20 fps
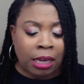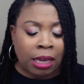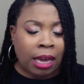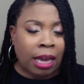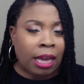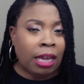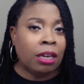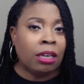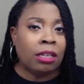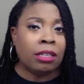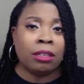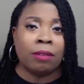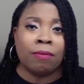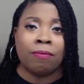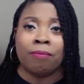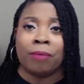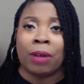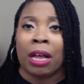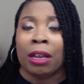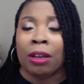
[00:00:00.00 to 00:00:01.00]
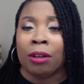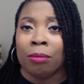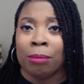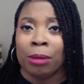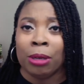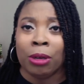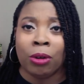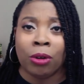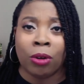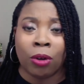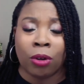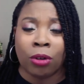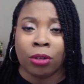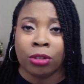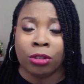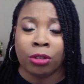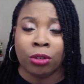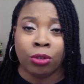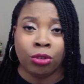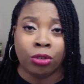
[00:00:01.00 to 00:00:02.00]
And listen, follow me on all
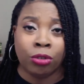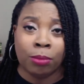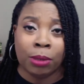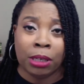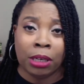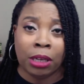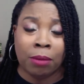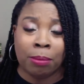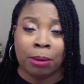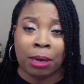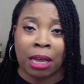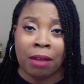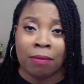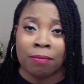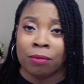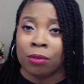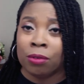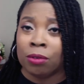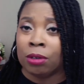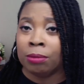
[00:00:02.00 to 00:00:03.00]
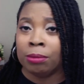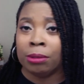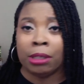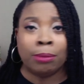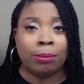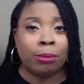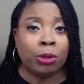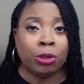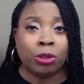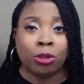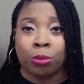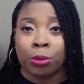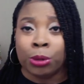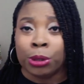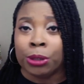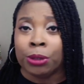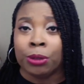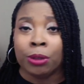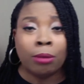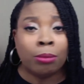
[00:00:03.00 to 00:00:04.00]
social media platforms. I'm on
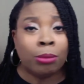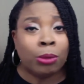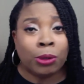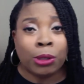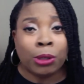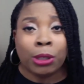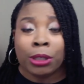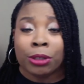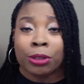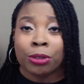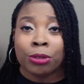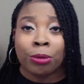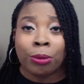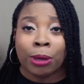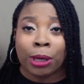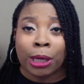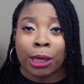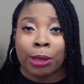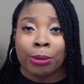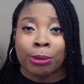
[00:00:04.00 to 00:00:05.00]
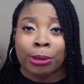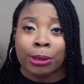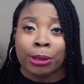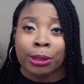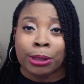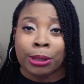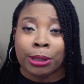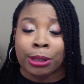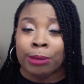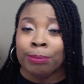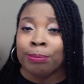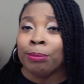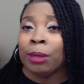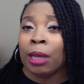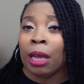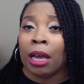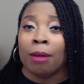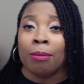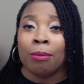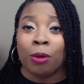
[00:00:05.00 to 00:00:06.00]
Twitter, I'm on Instagram, honey.
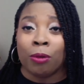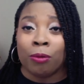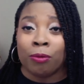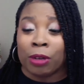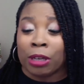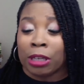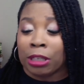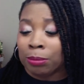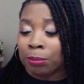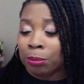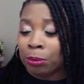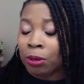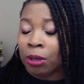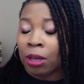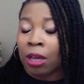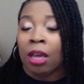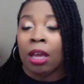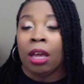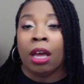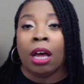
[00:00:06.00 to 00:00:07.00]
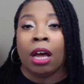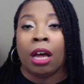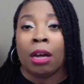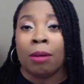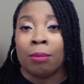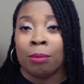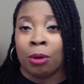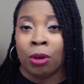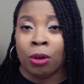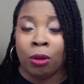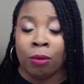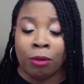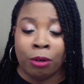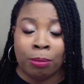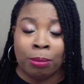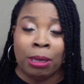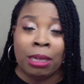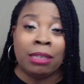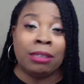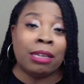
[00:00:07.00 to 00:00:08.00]
I'm on Facebook. I'm all over the
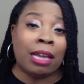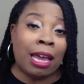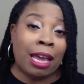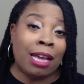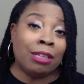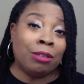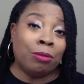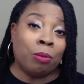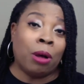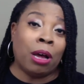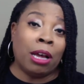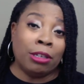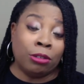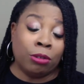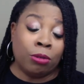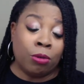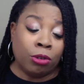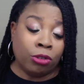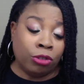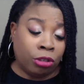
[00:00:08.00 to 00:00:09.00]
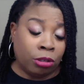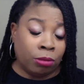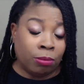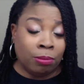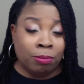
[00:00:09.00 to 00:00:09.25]
place as Wise Courtship.